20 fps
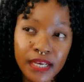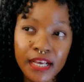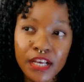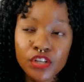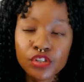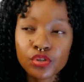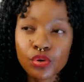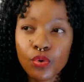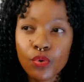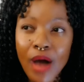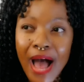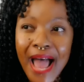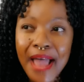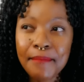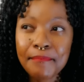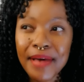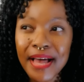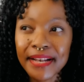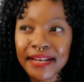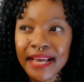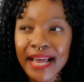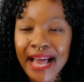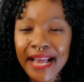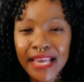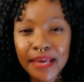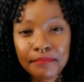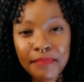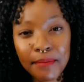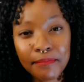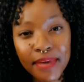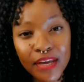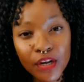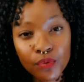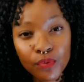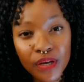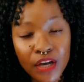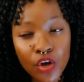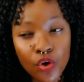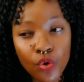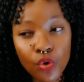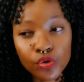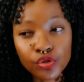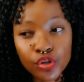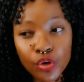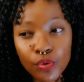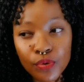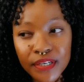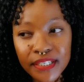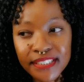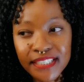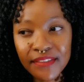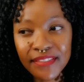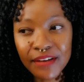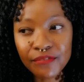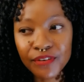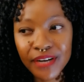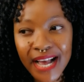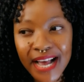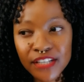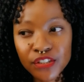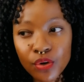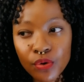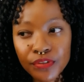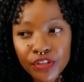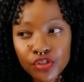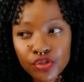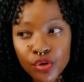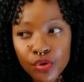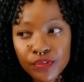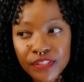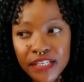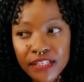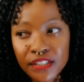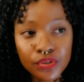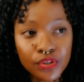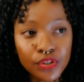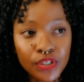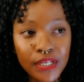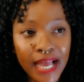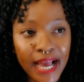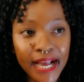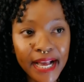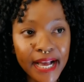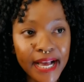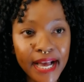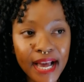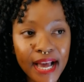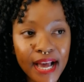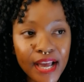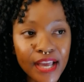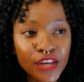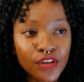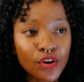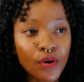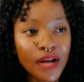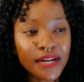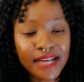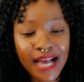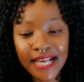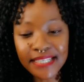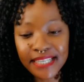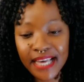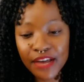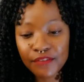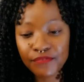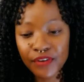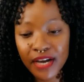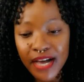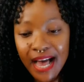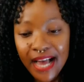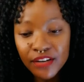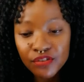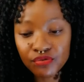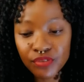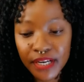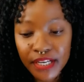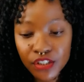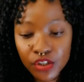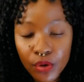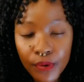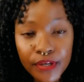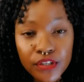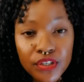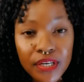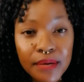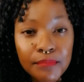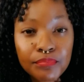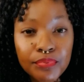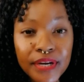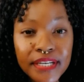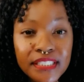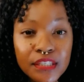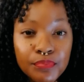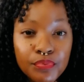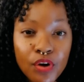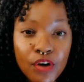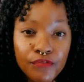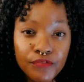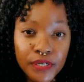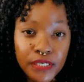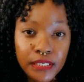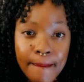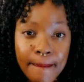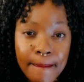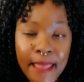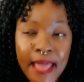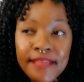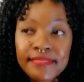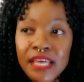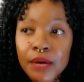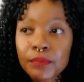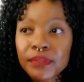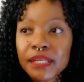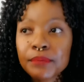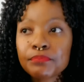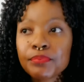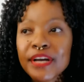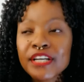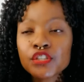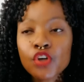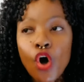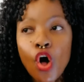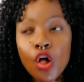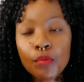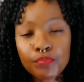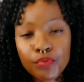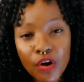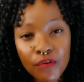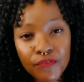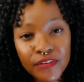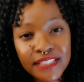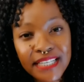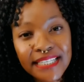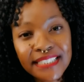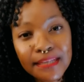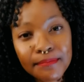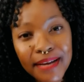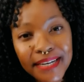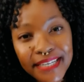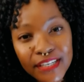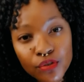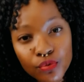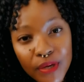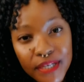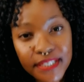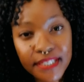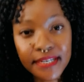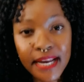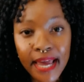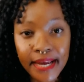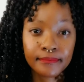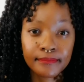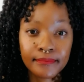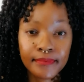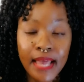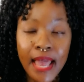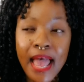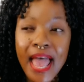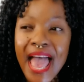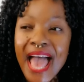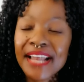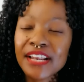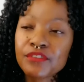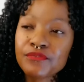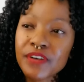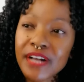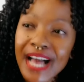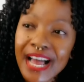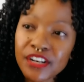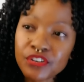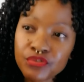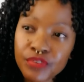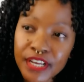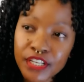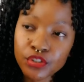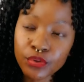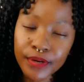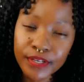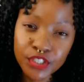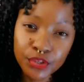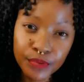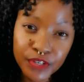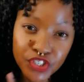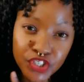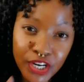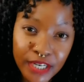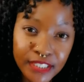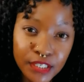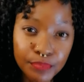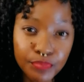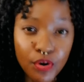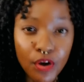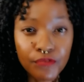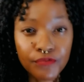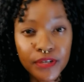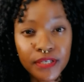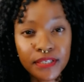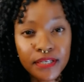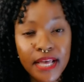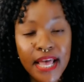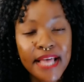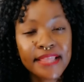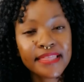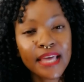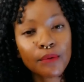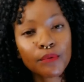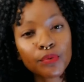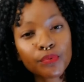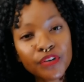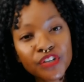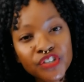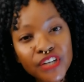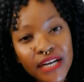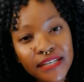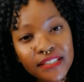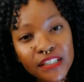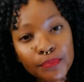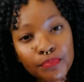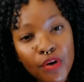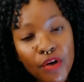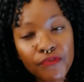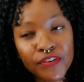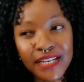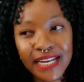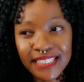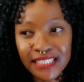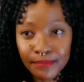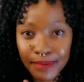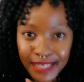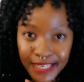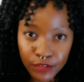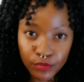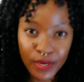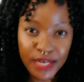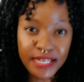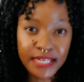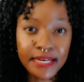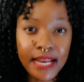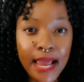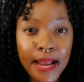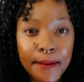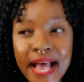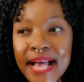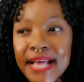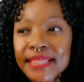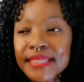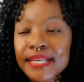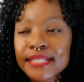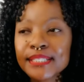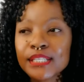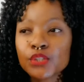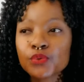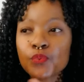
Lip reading: So hi bane ga ke mamelwe. Go chore, South Africa has only chosen, like, you know what, guys, if a country is going to embrace a prophet, they will embrace all prophets, Lanzebali 29. And if a country is going to reject a prophet, they will reject the prophet, Lanzebali 29. This is